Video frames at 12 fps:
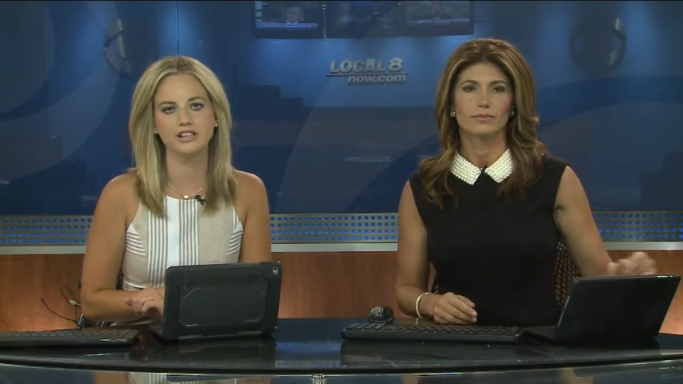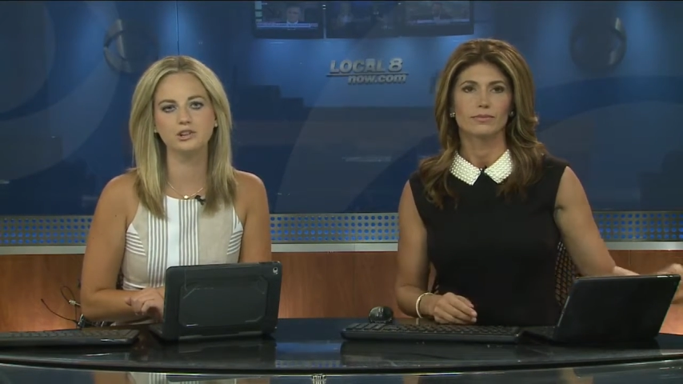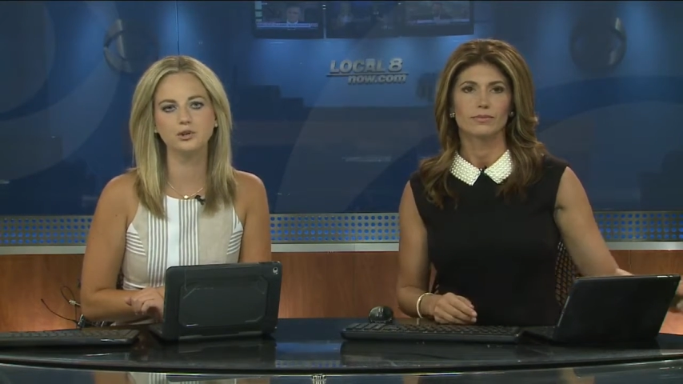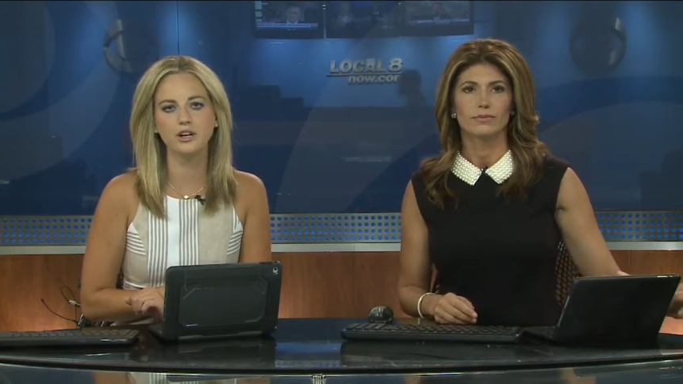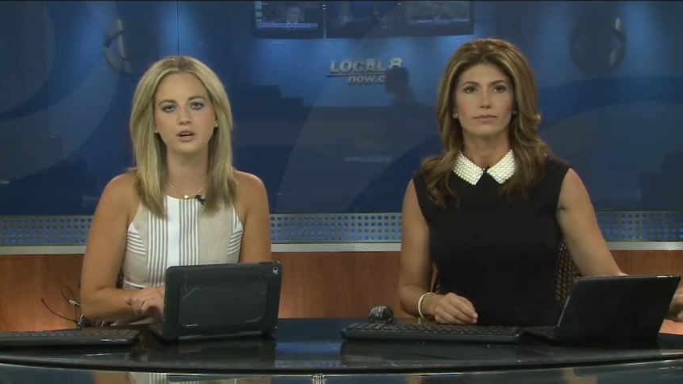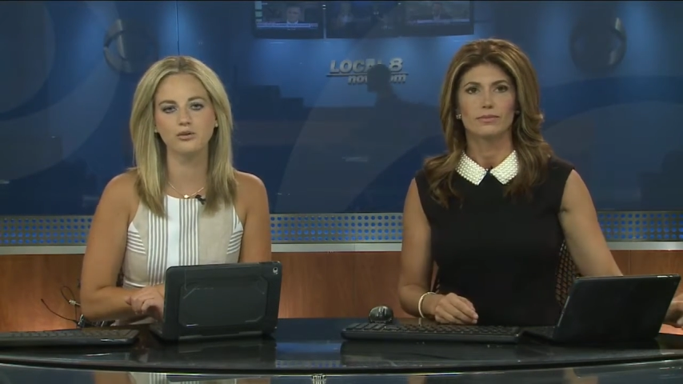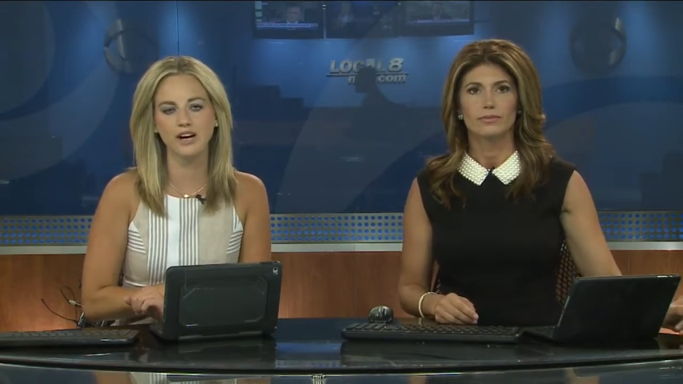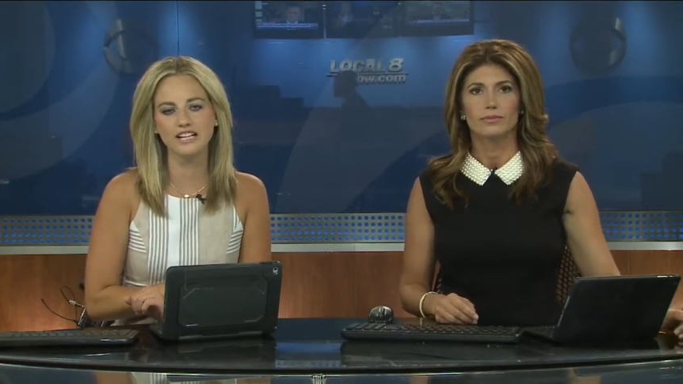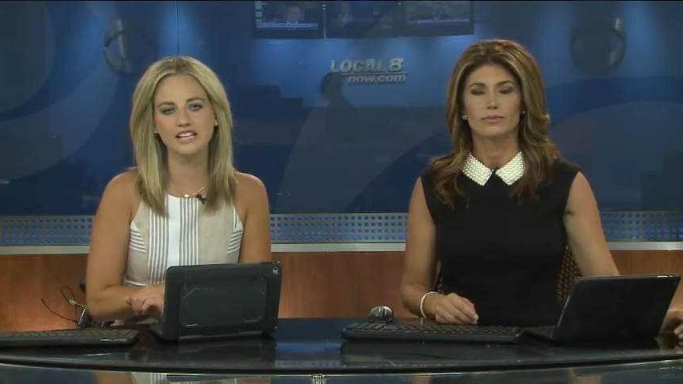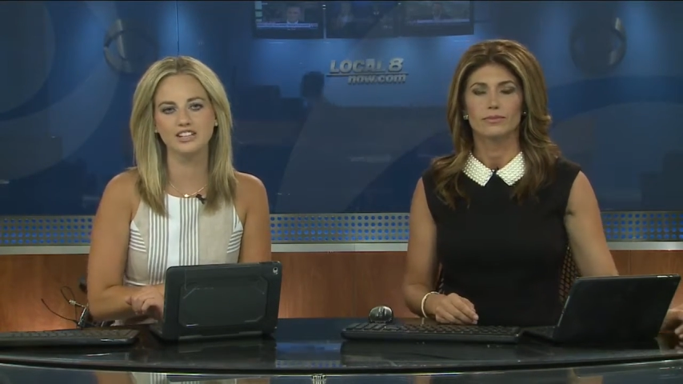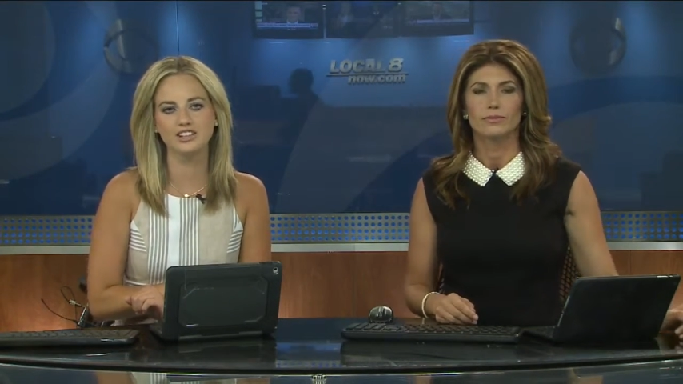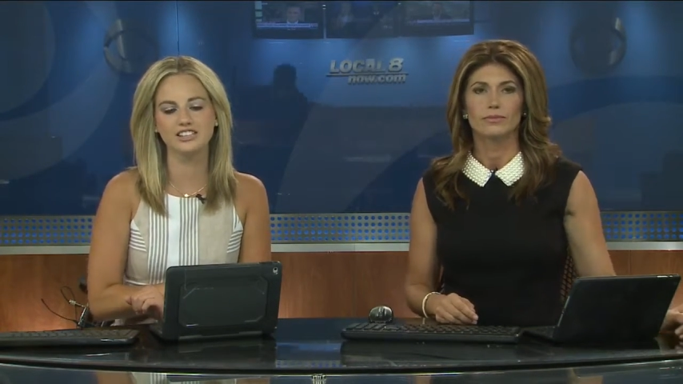Speaker 1: including
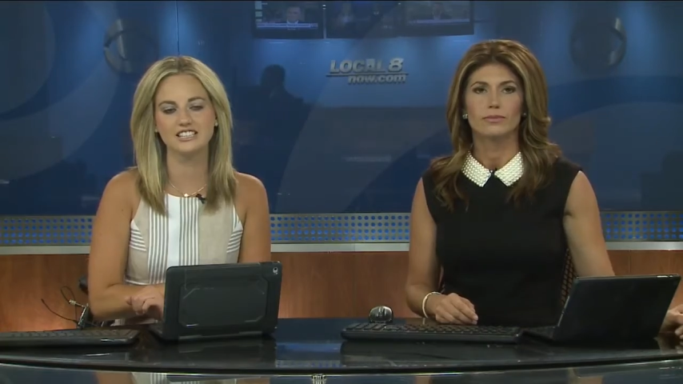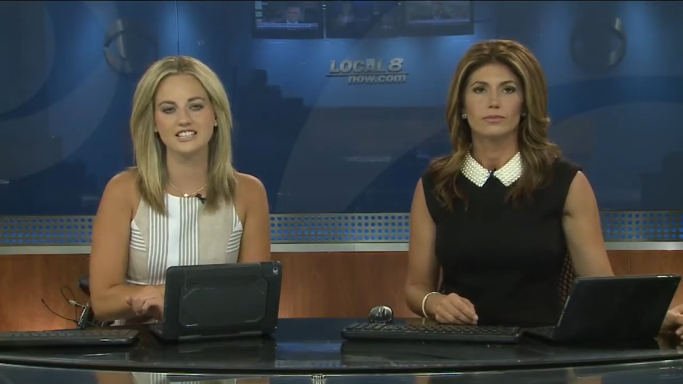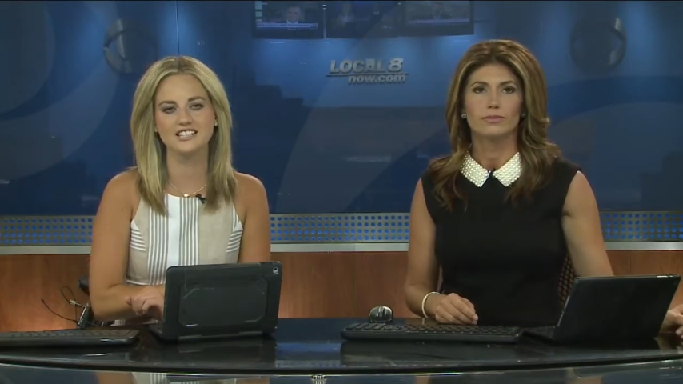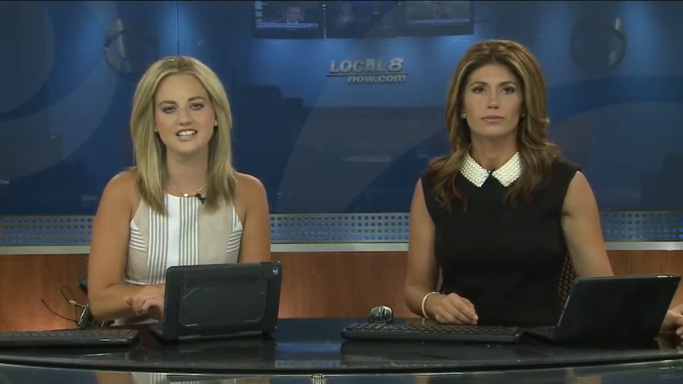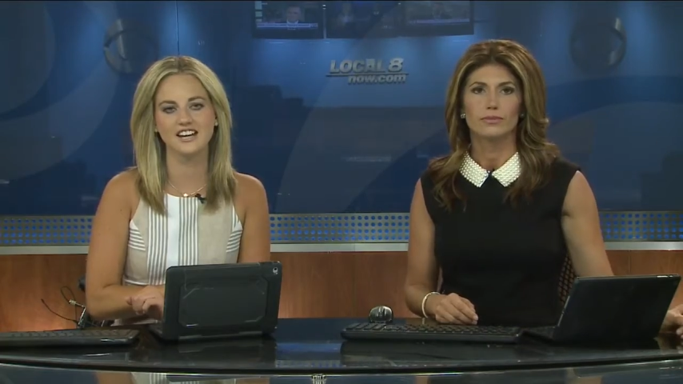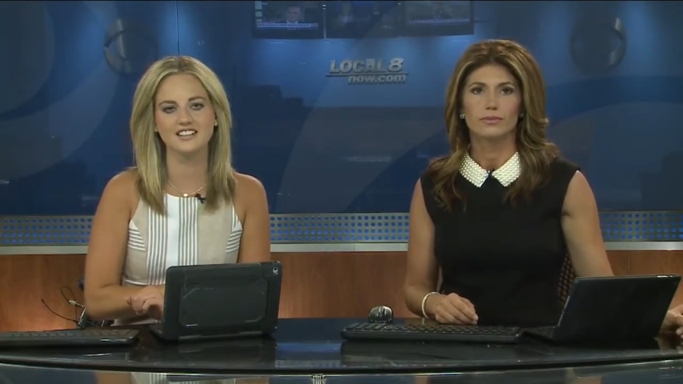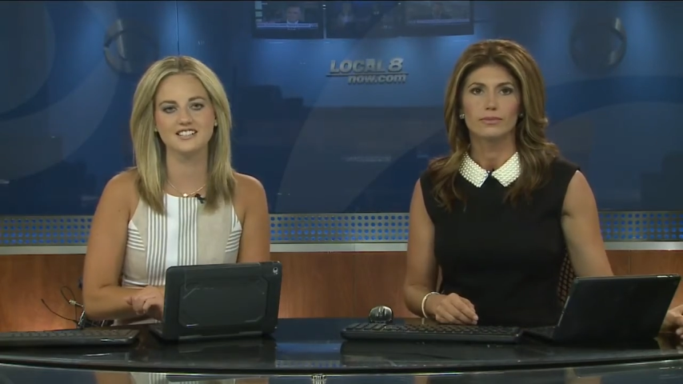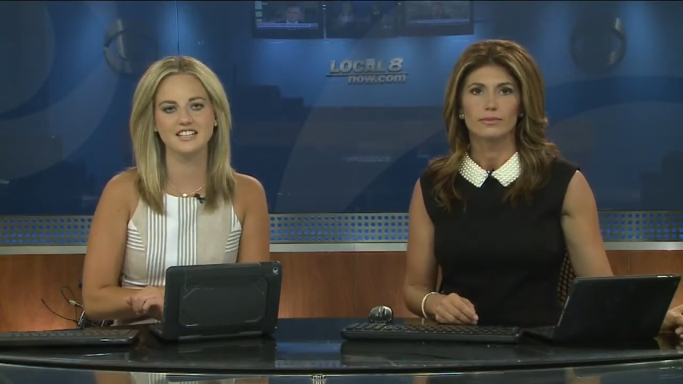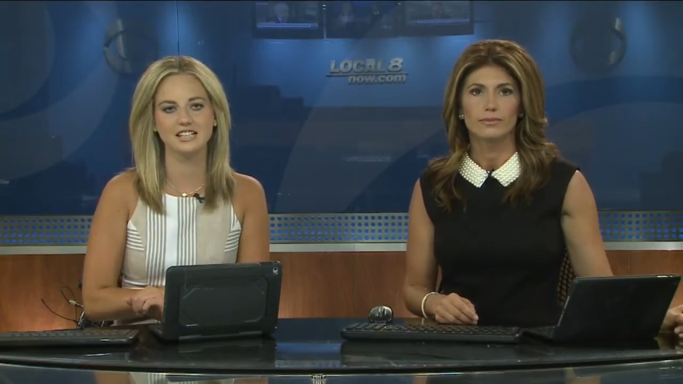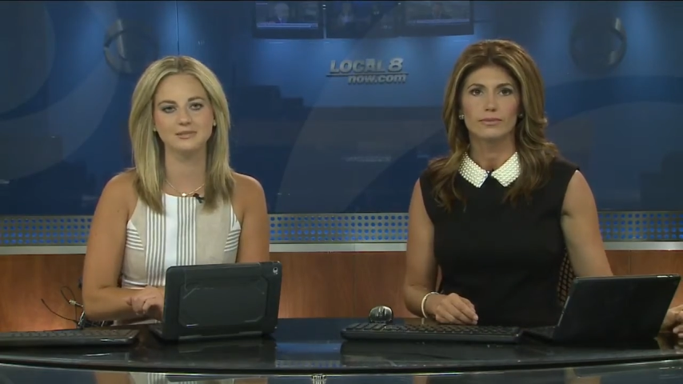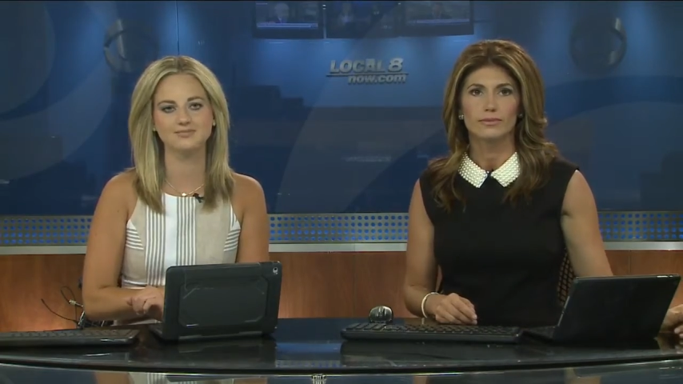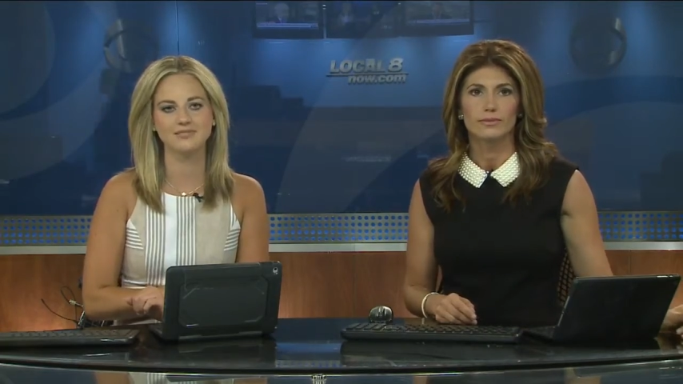right here in East Tennessee.